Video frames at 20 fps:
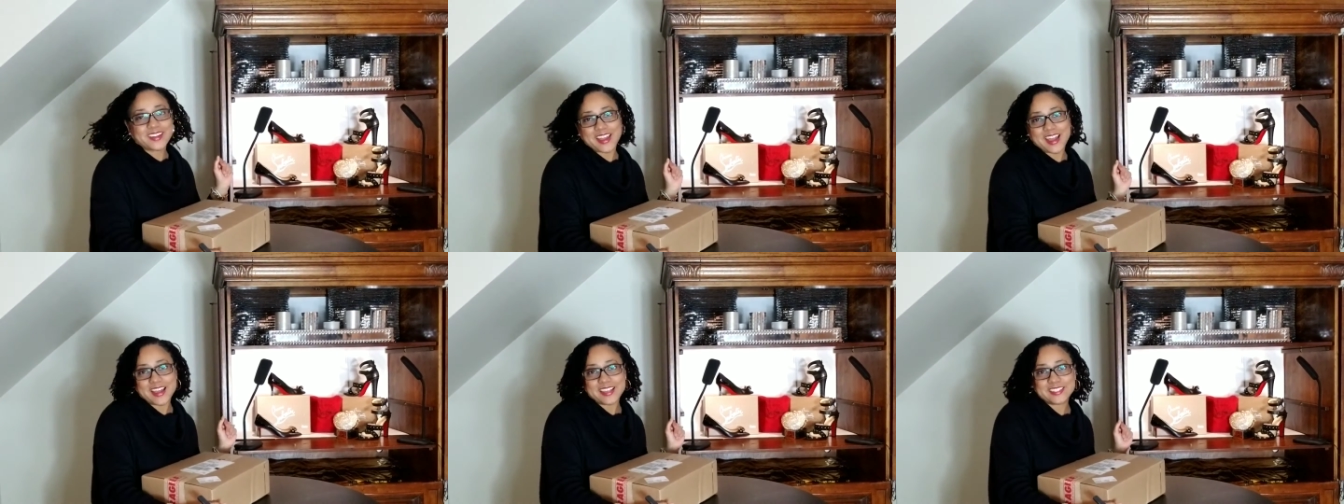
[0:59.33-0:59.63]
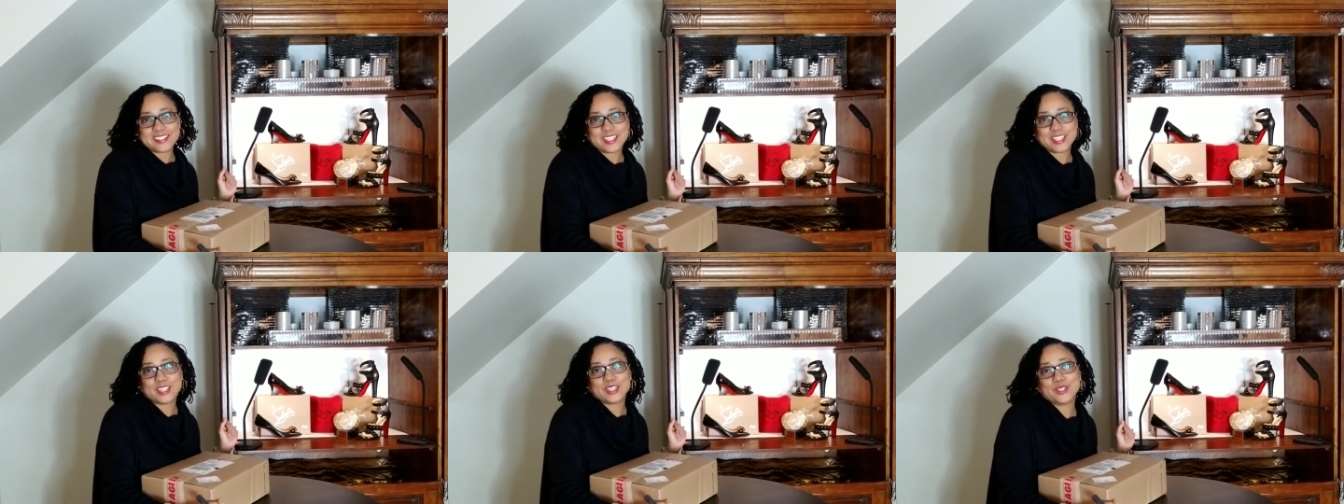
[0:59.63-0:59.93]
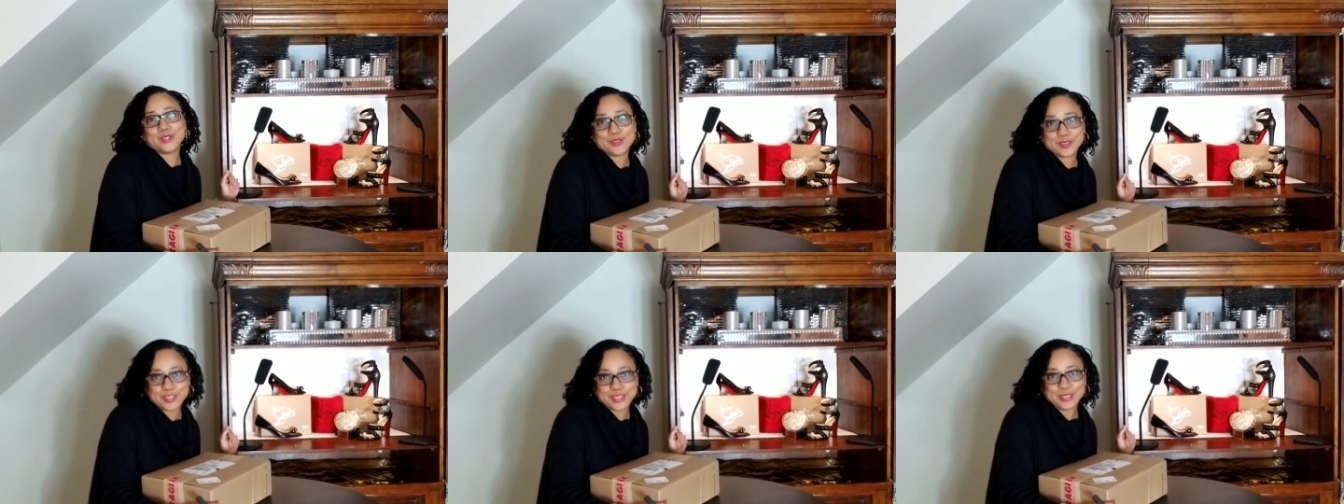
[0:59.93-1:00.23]
cousin
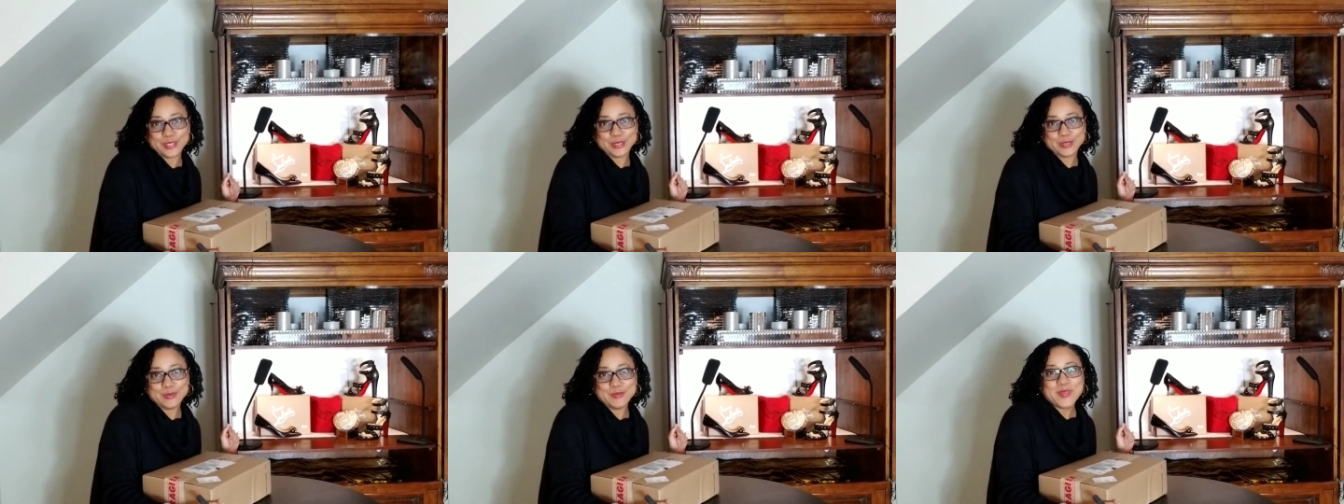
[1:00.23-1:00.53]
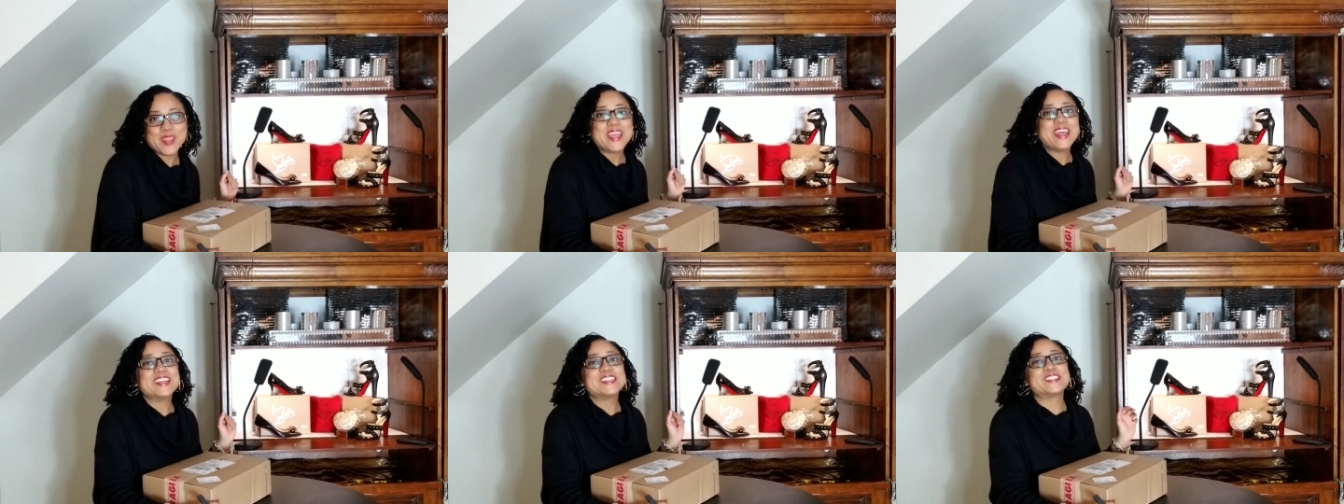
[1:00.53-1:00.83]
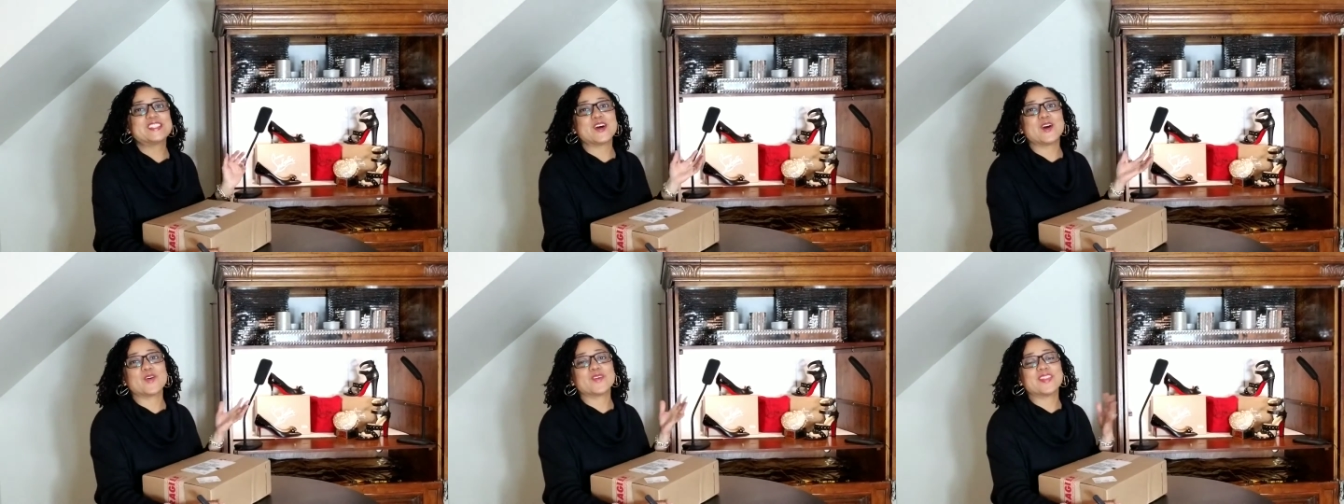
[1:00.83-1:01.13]
Lulu.
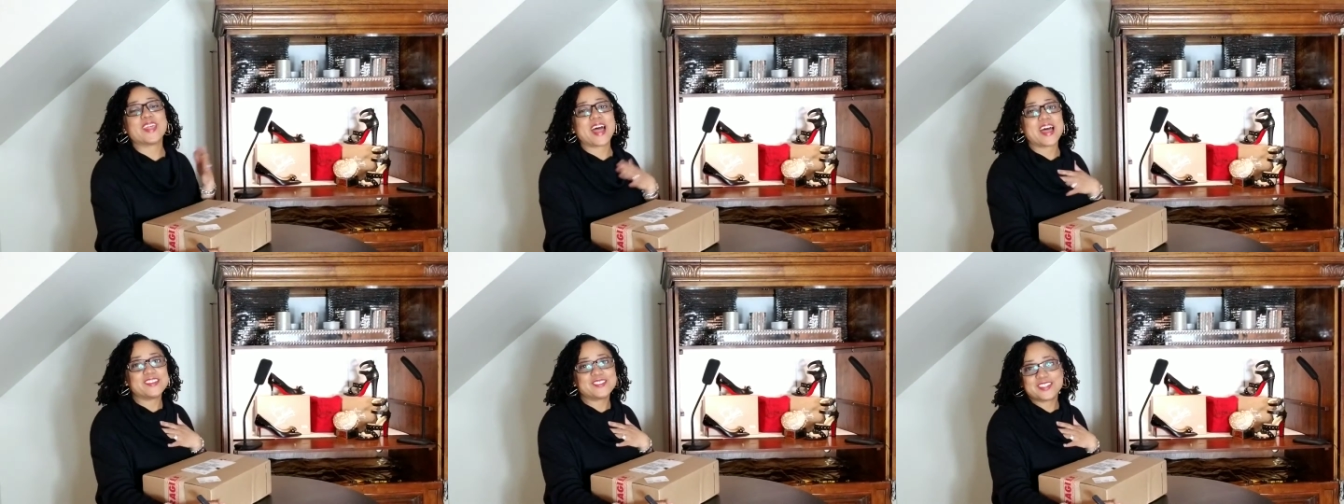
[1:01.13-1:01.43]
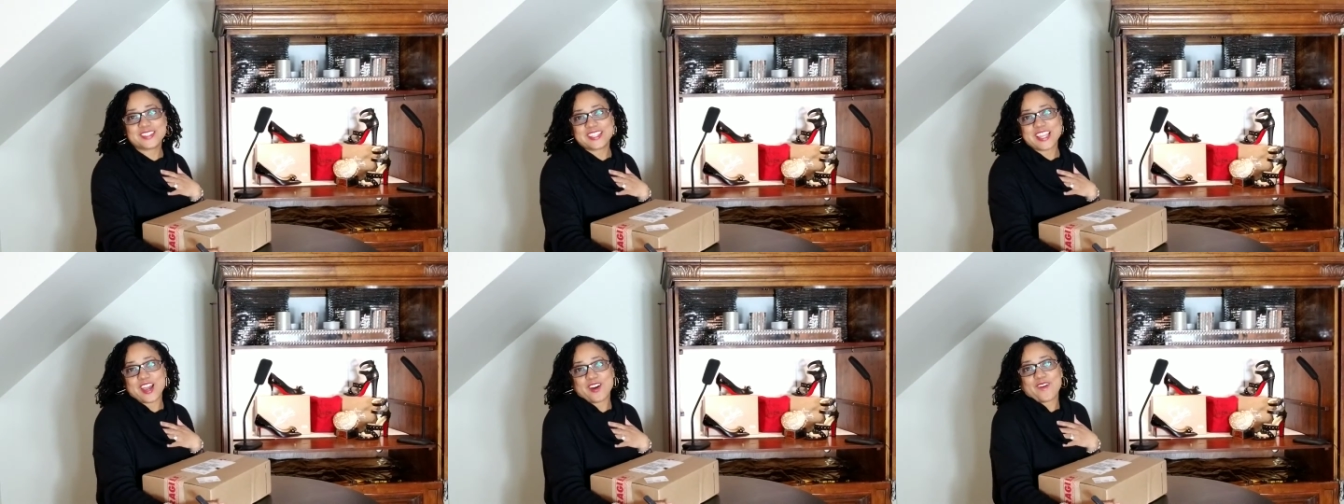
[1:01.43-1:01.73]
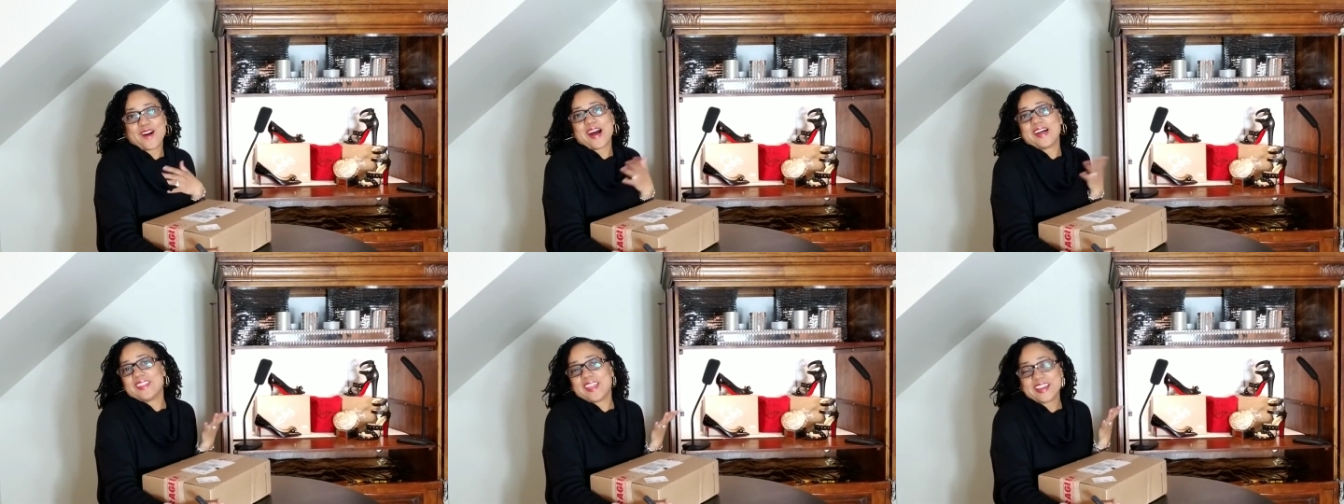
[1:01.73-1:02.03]
So that's just
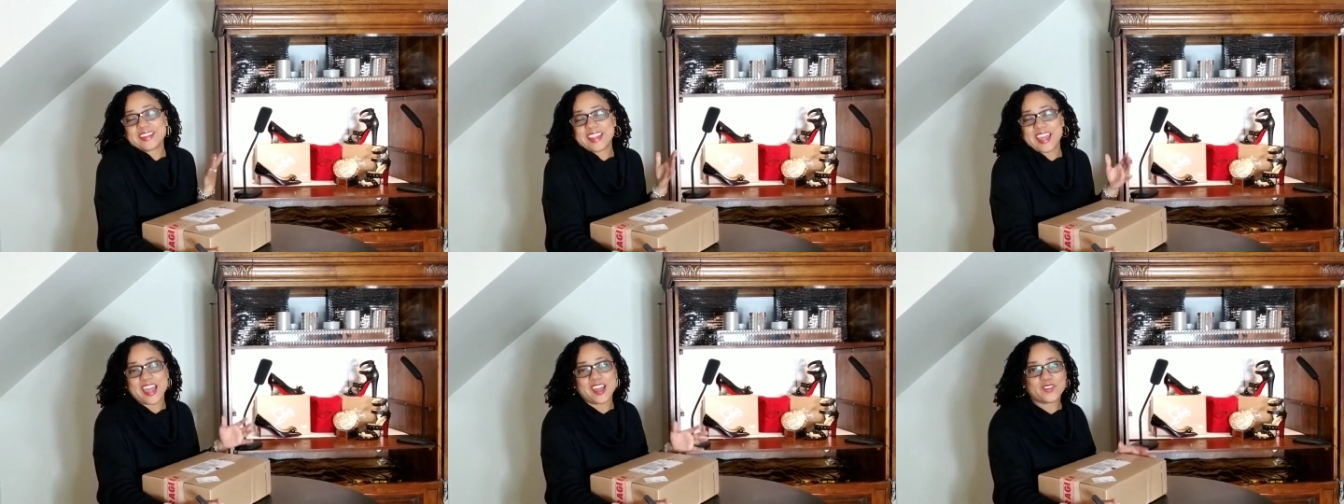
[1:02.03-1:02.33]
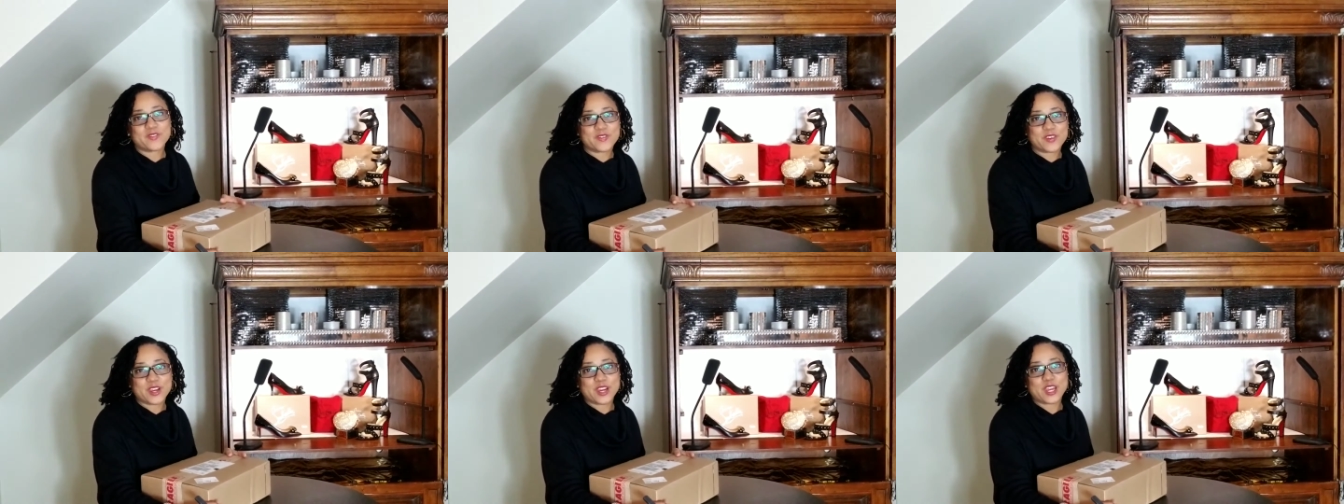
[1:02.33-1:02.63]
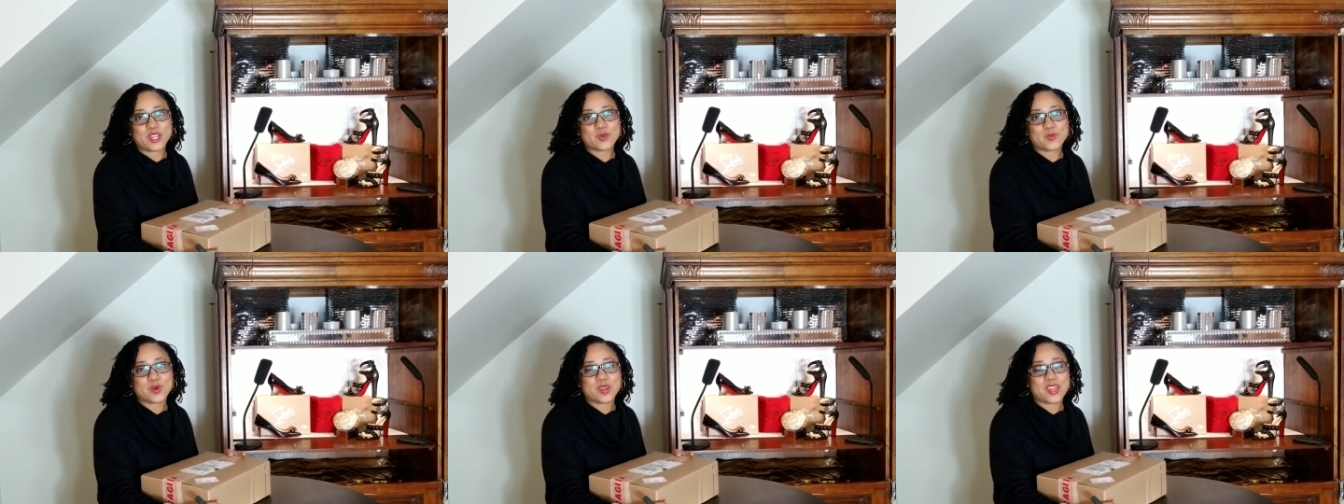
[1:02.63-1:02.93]
how I like to have
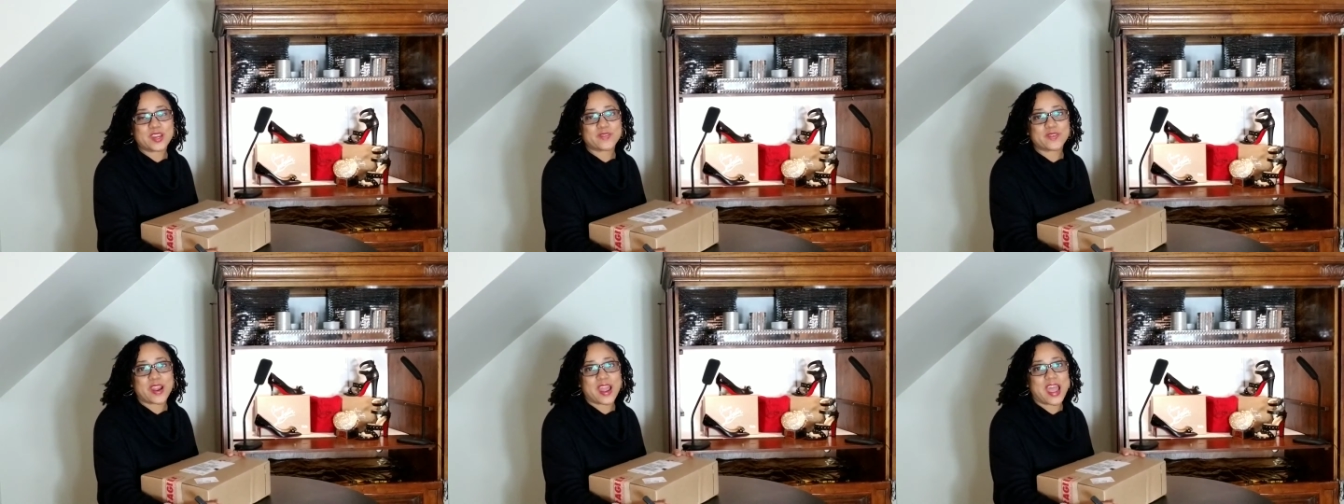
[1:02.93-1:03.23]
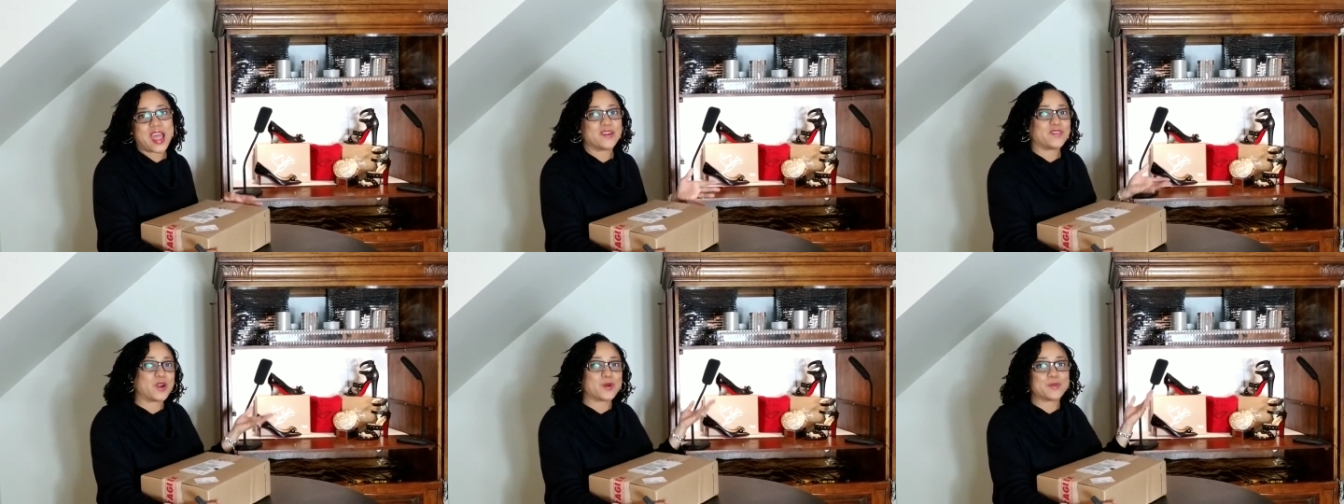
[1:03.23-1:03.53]
fun whenever I have